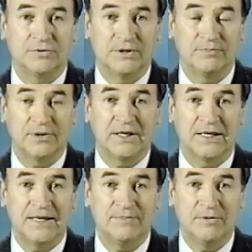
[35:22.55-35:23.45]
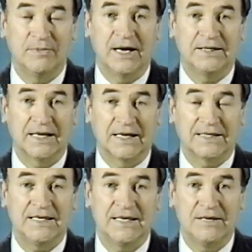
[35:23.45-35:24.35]
simply keep in mind a
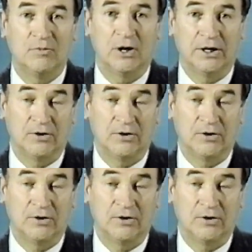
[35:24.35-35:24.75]
key word.